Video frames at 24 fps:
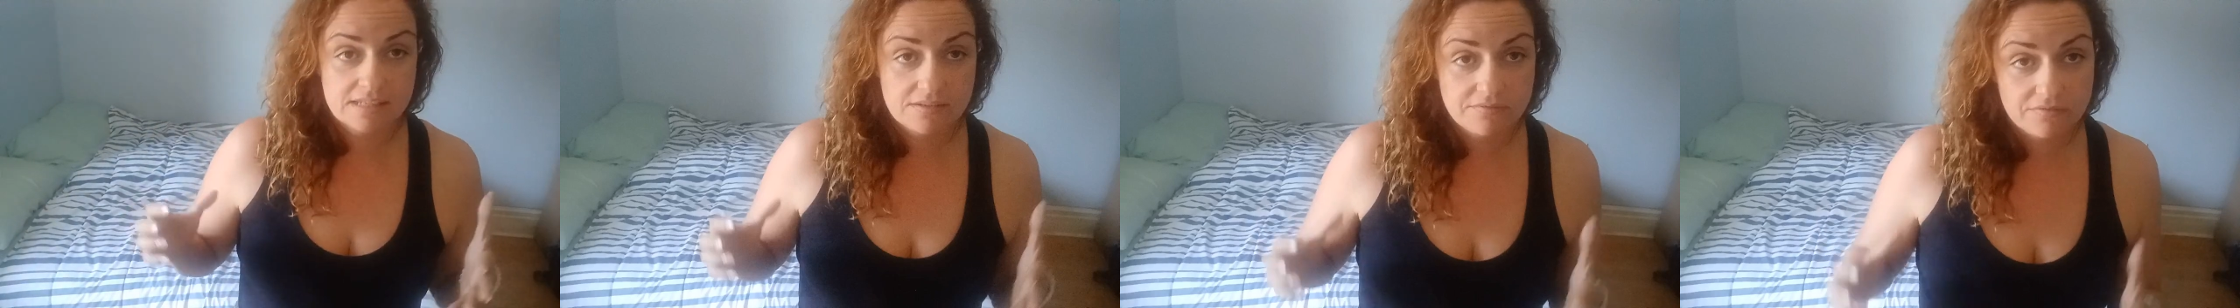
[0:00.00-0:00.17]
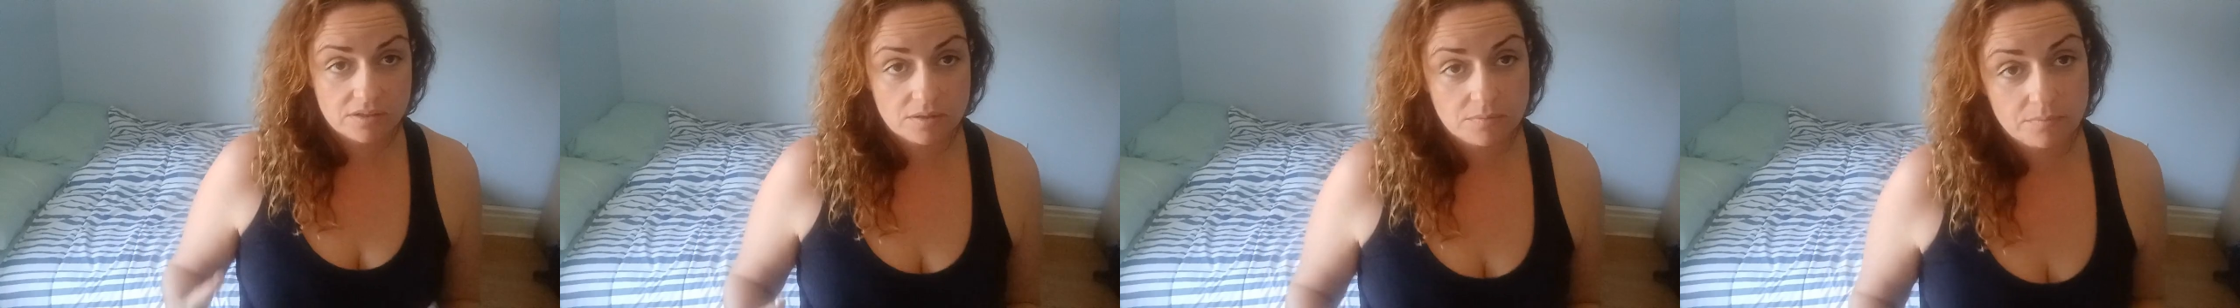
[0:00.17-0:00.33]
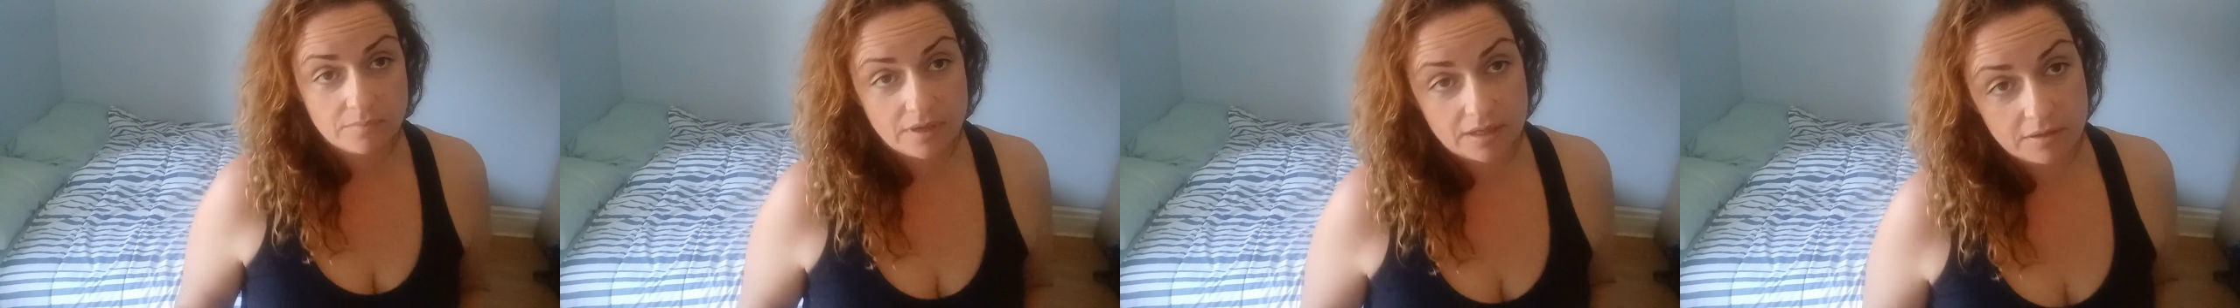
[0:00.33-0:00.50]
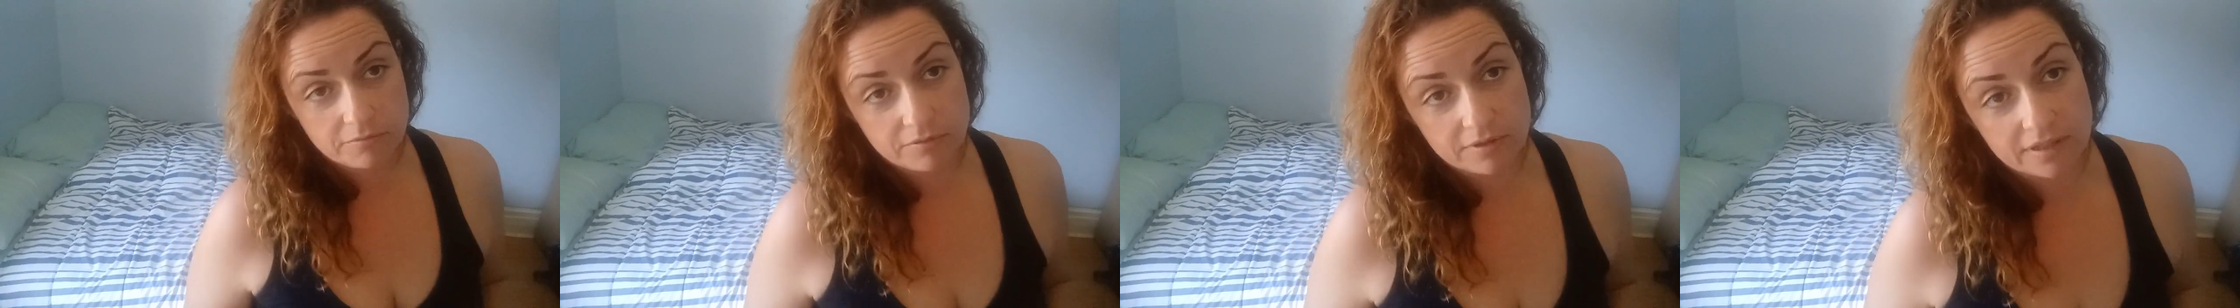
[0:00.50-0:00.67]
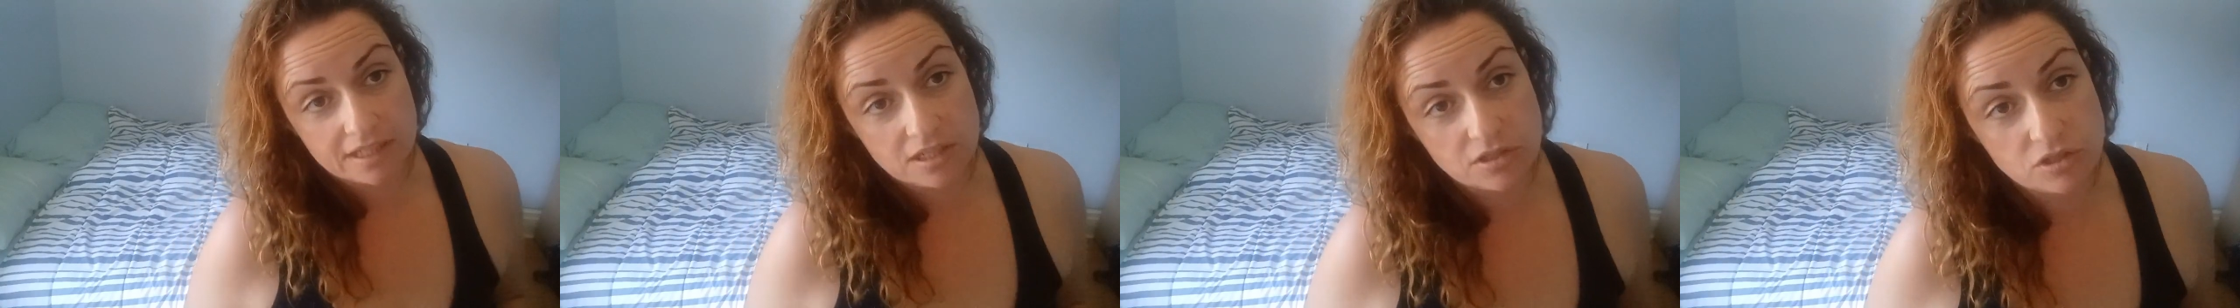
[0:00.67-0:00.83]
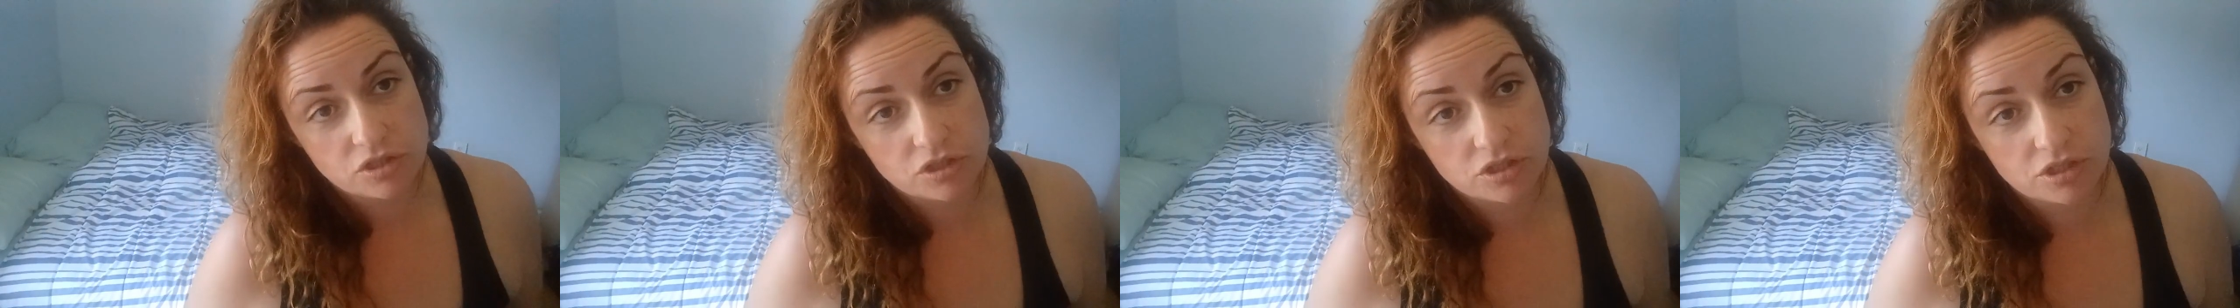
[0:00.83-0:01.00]
even in my
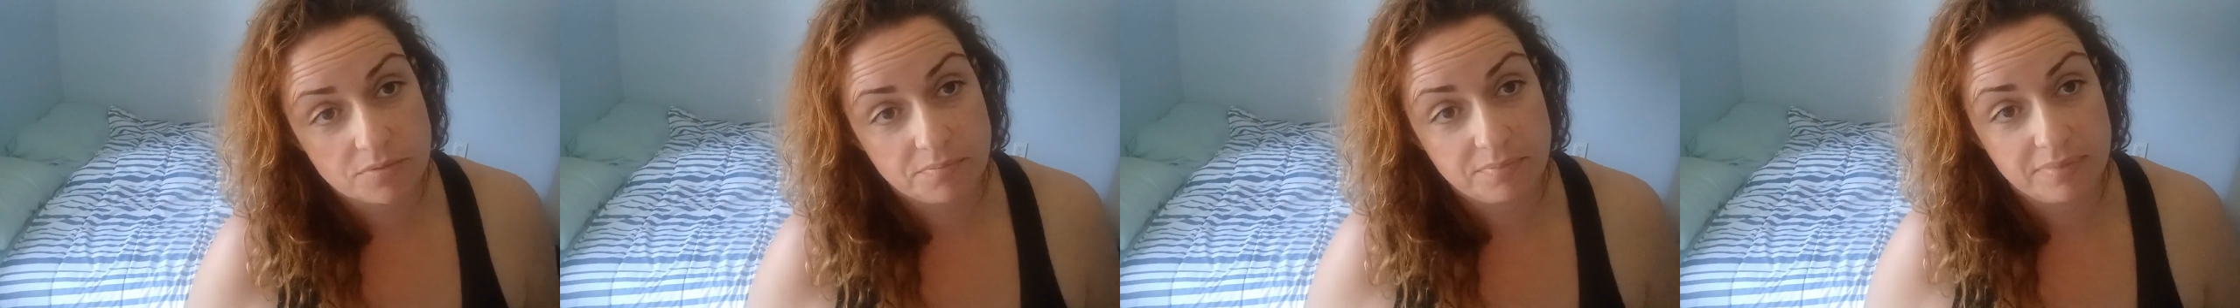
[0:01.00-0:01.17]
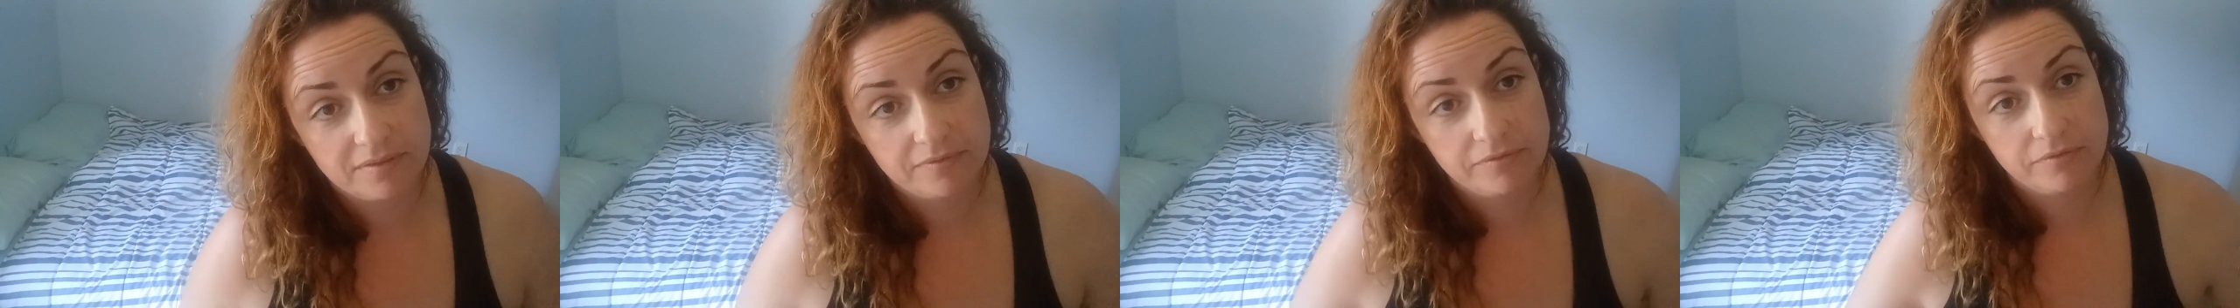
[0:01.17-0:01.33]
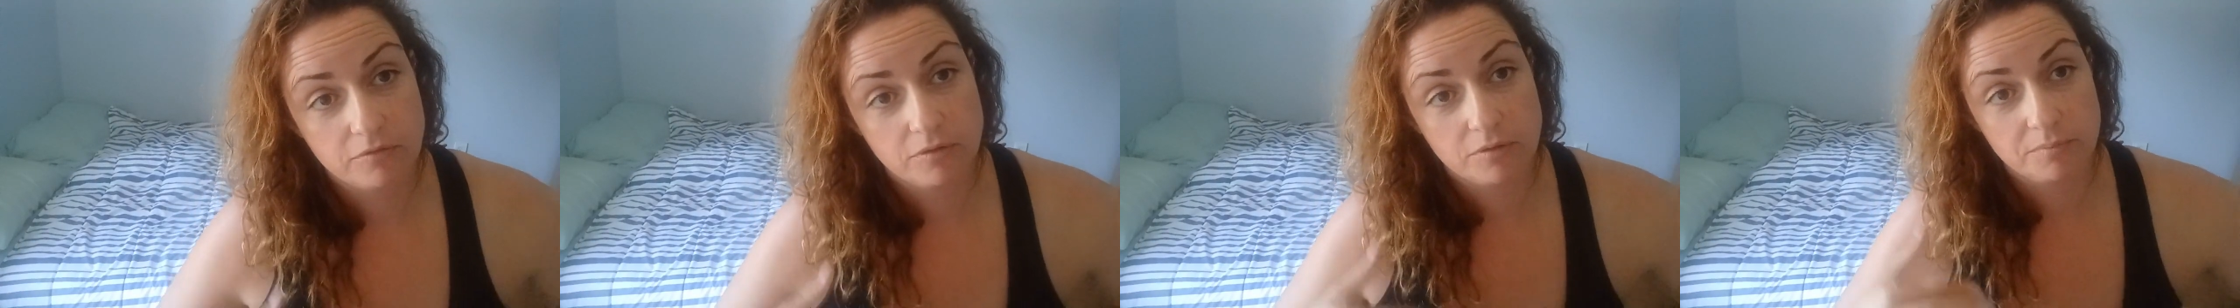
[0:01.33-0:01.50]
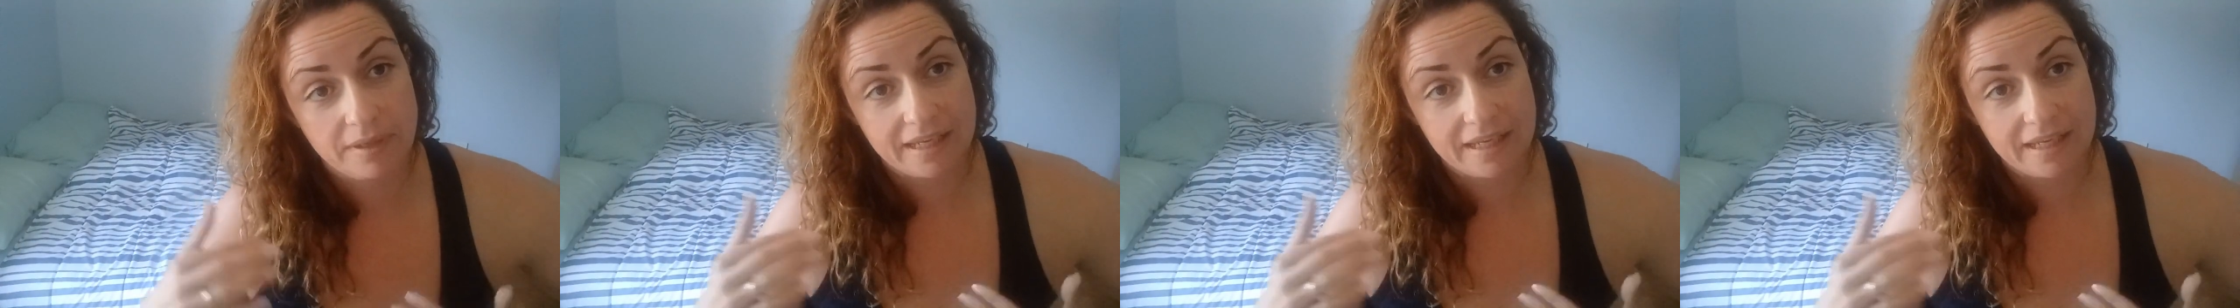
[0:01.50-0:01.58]
relationship before